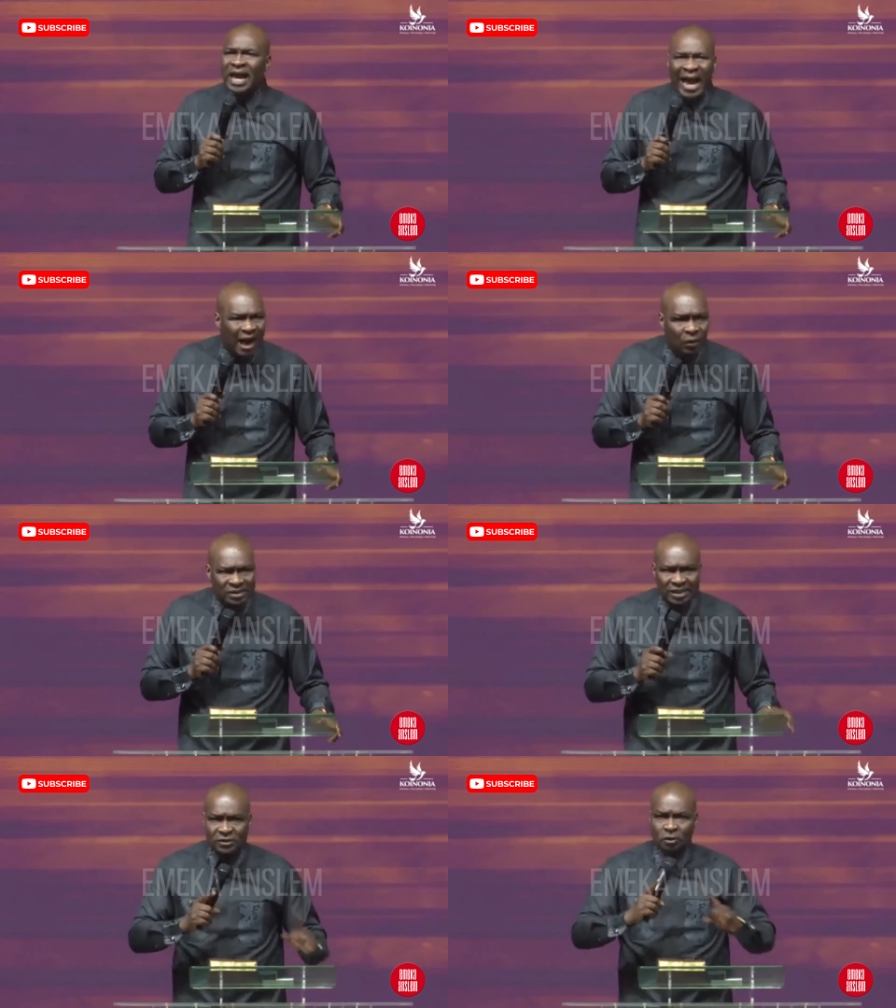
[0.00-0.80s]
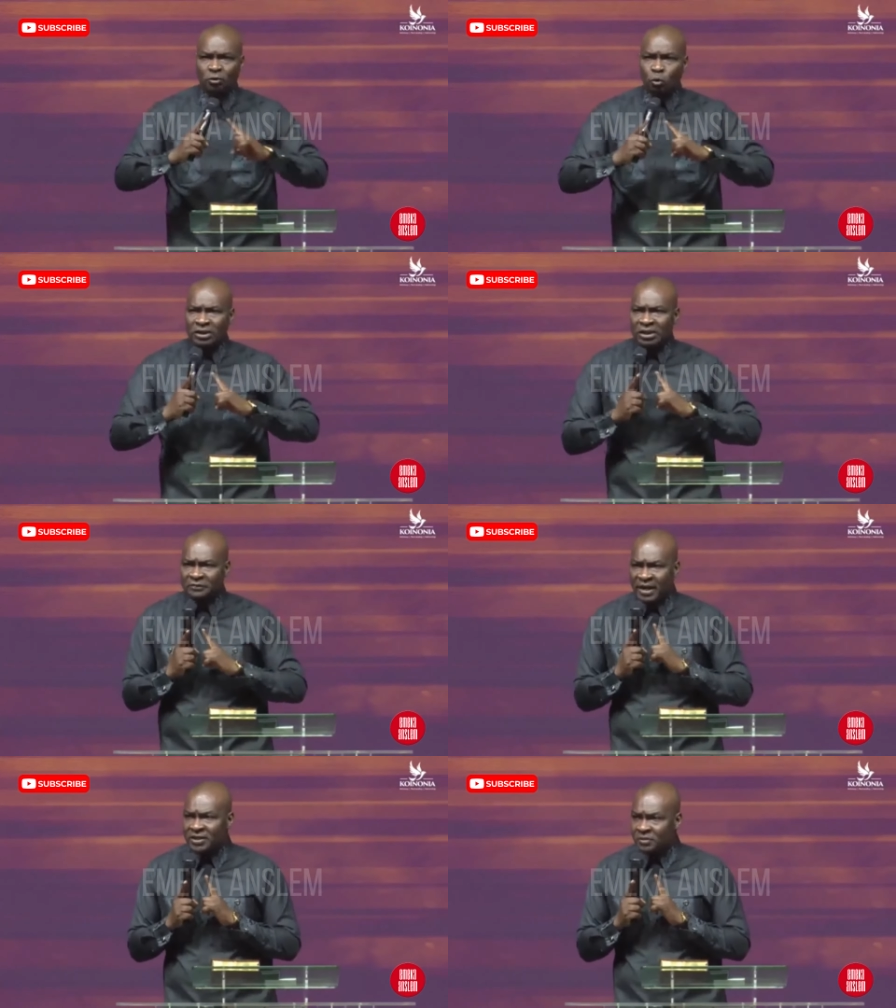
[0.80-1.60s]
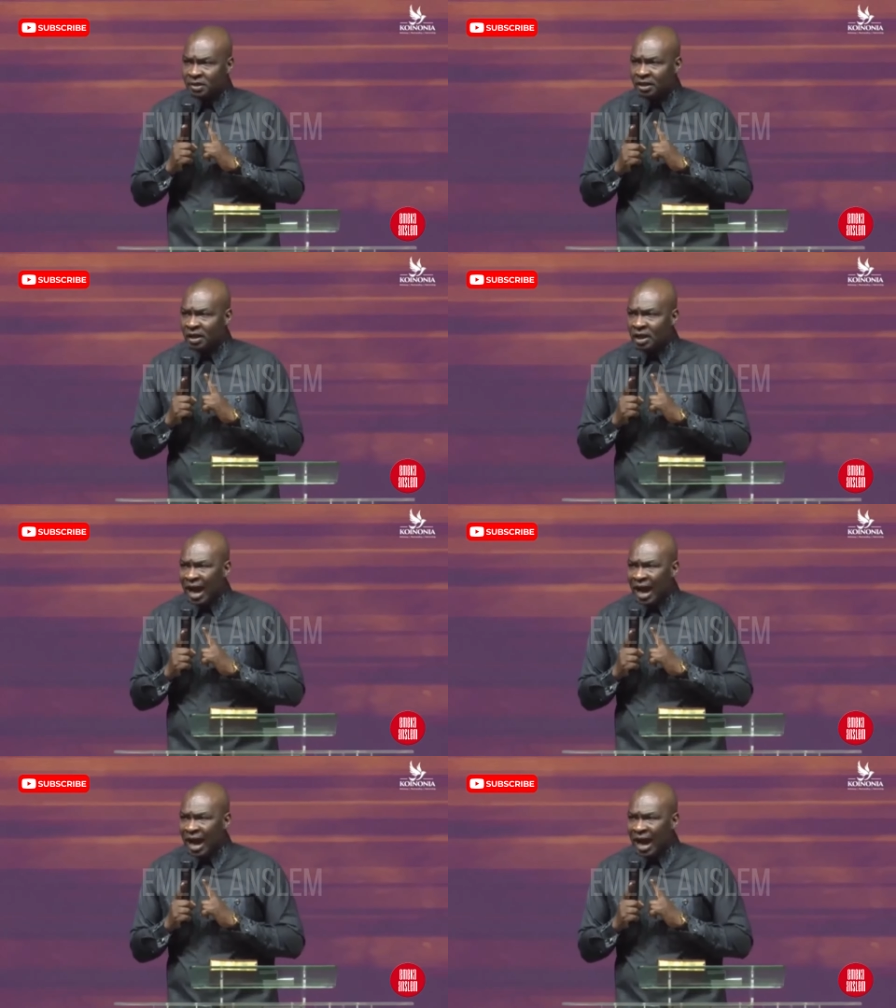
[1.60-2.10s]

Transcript: a house is not what defines me.